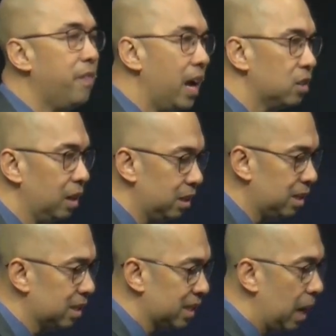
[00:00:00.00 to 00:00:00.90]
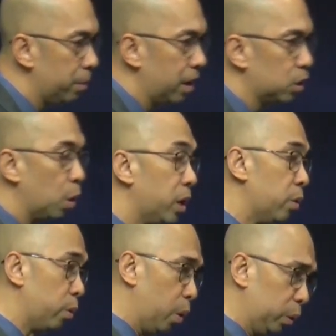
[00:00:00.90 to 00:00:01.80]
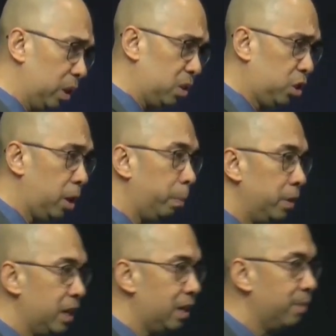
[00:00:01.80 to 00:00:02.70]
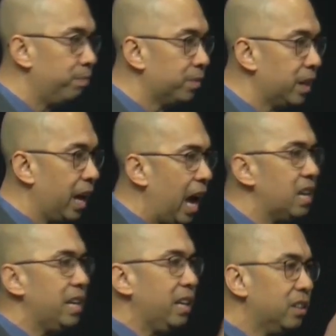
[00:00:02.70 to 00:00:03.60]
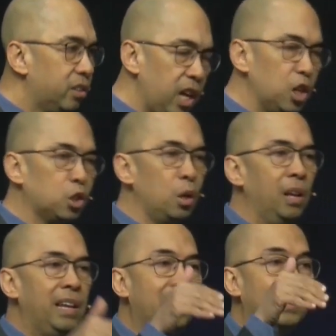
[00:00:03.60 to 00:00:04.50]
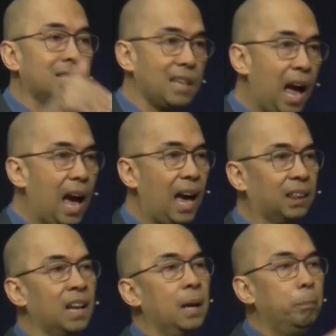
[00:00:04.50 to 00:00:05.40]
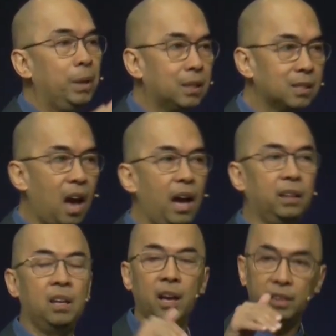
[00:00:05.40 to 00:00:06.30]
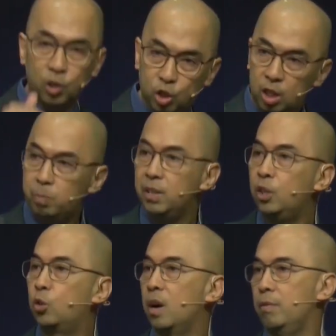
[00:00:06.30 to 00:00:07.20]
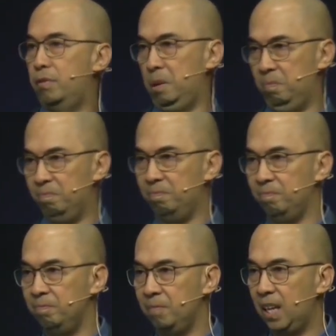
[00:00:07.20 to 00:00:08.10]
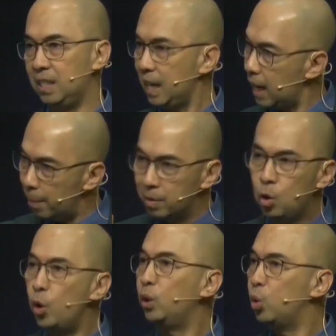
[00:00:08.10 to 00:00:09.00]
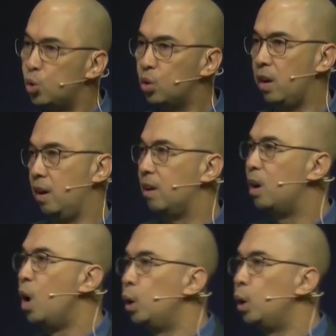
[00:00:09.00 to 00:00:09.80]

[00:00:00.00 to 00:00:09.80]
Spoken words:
evangelistic seminar. So he rode this jeepney, and he intentionally sat beside the jeepney driver. He said, I'm going to share